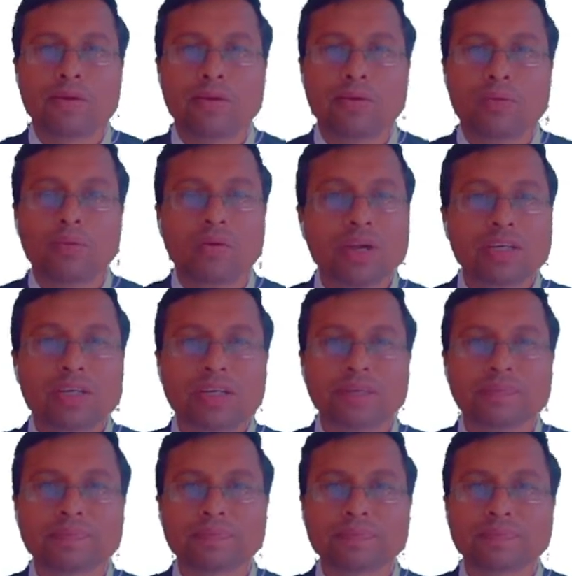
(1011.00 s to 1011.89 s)
What
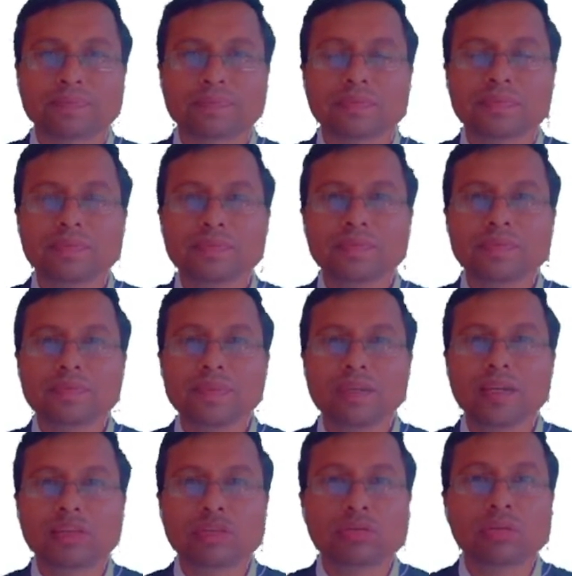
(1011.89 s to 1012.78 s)

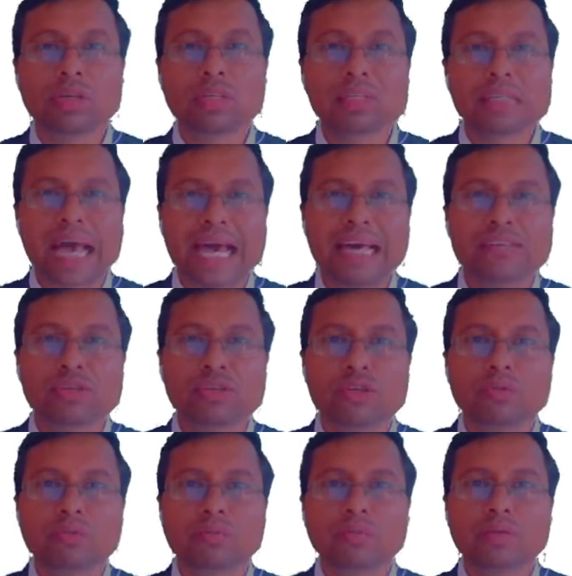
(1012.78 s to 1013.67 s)
students
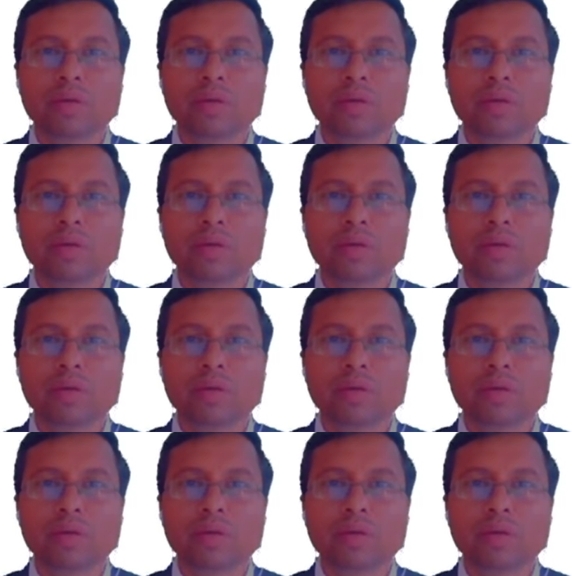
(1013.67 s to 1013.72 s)
assume,